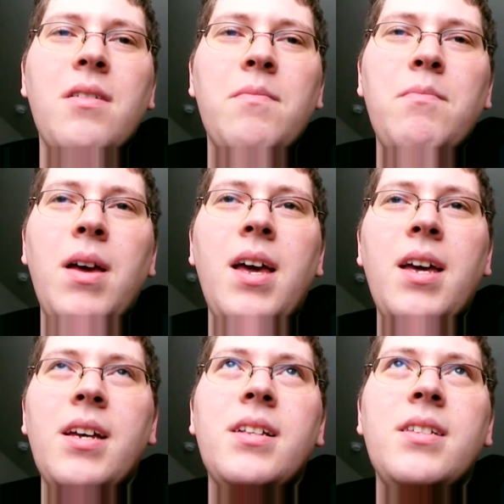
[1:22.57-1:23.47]

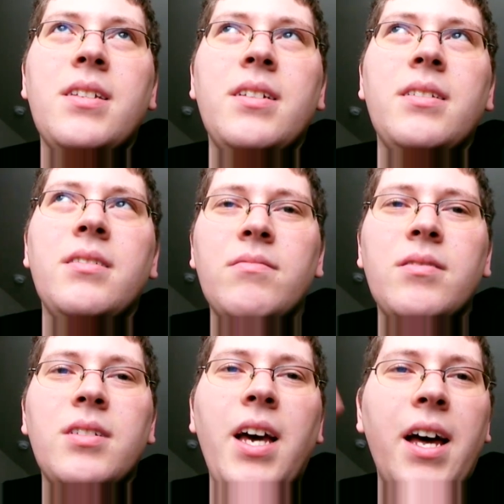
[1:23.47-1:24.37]
maids and
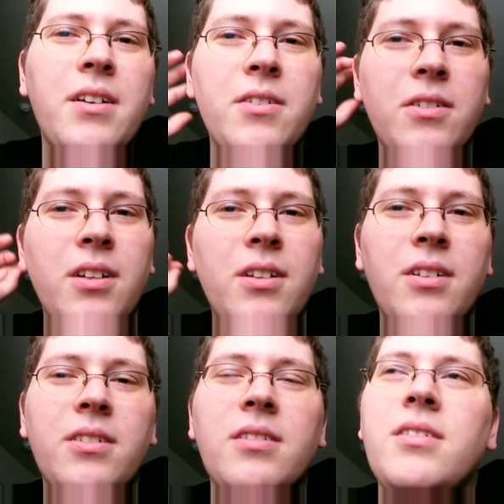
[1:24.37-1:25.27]
cat
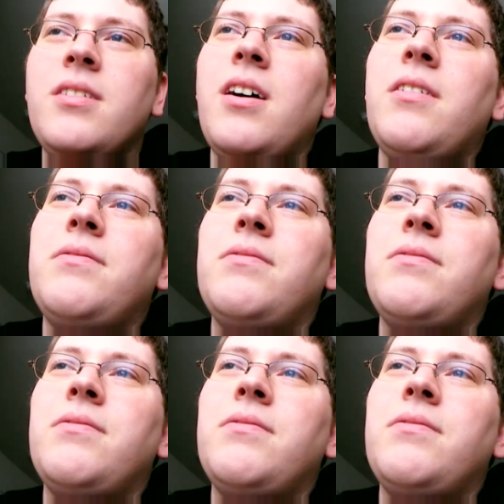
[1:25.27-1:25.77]
girl stuff